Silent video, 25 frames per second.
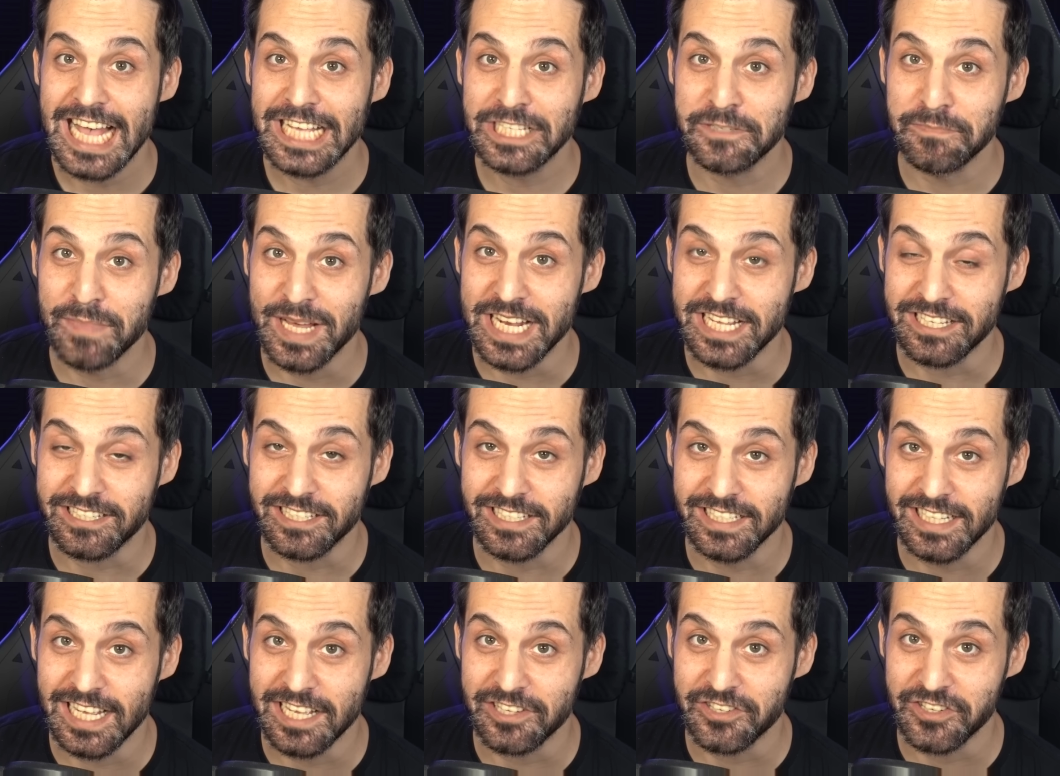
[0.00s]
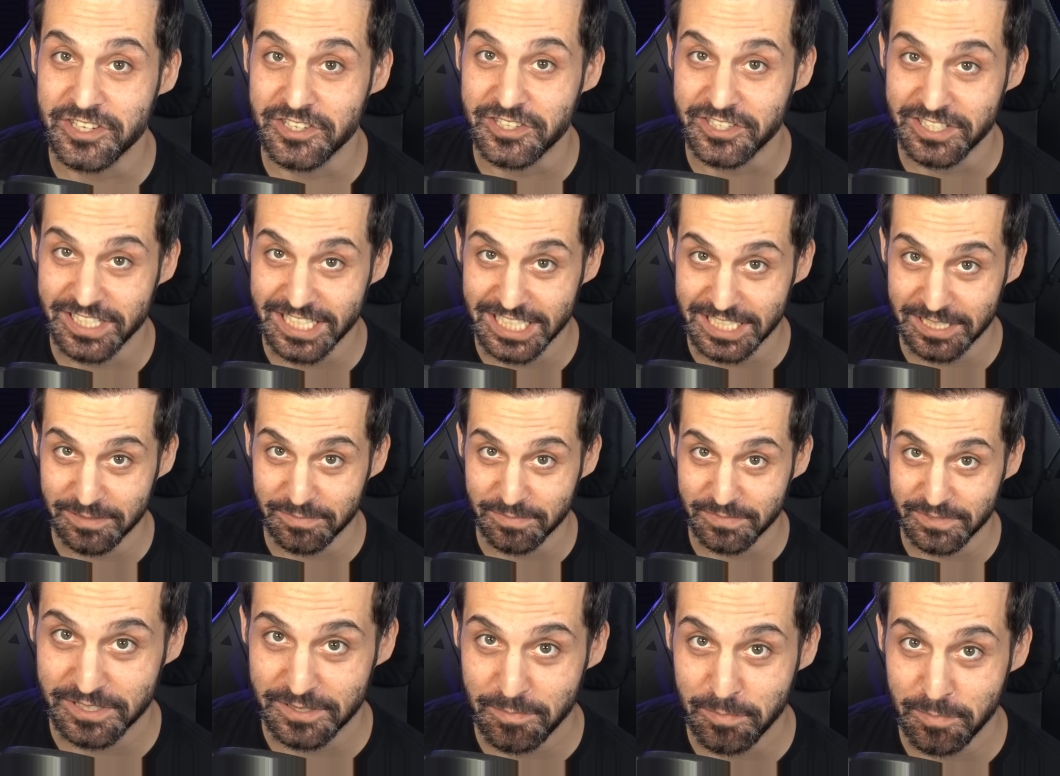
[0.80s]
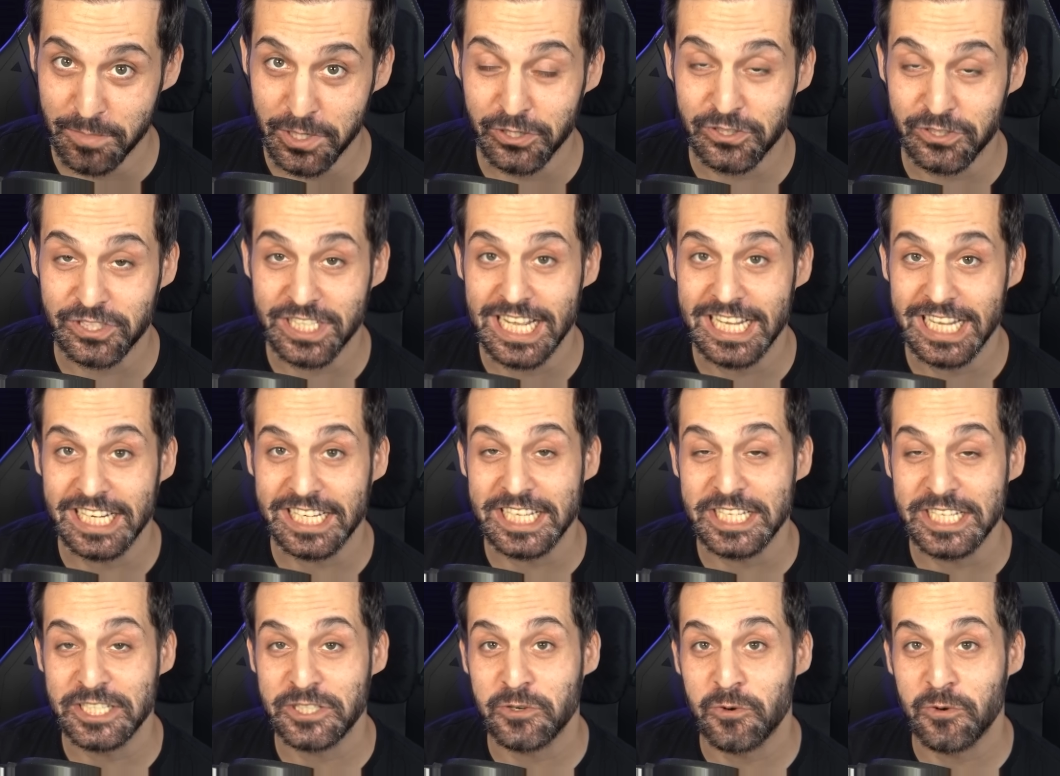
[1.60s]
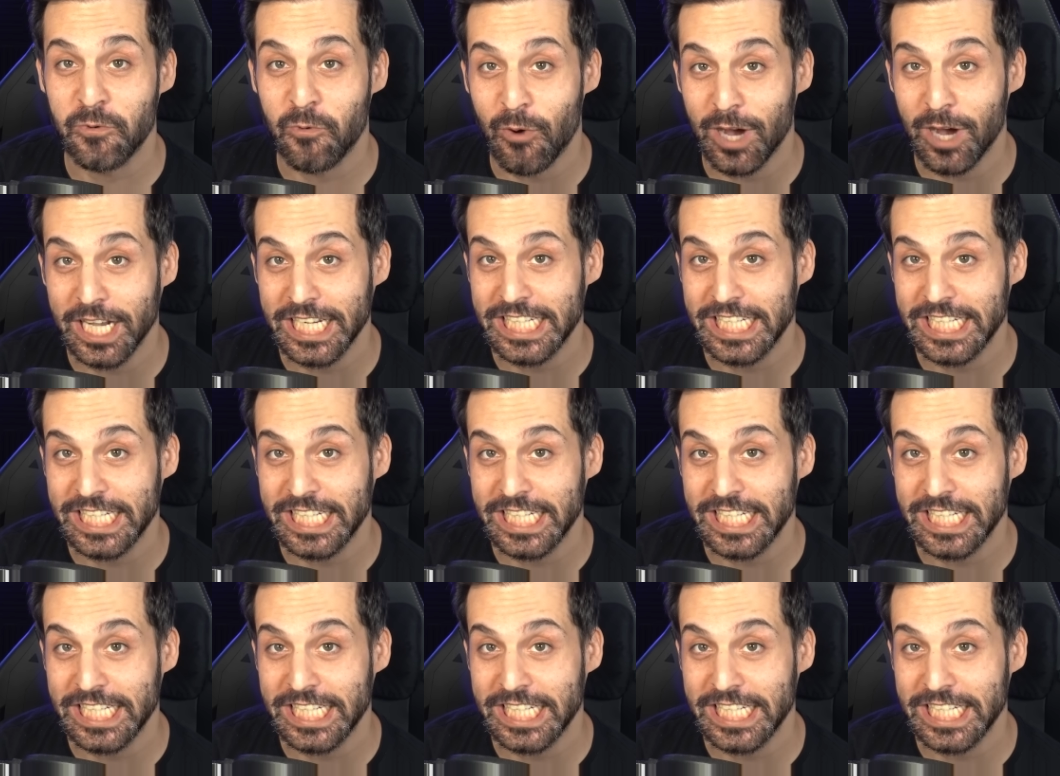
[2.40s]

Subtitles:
menacing as she seems, Miltank is quite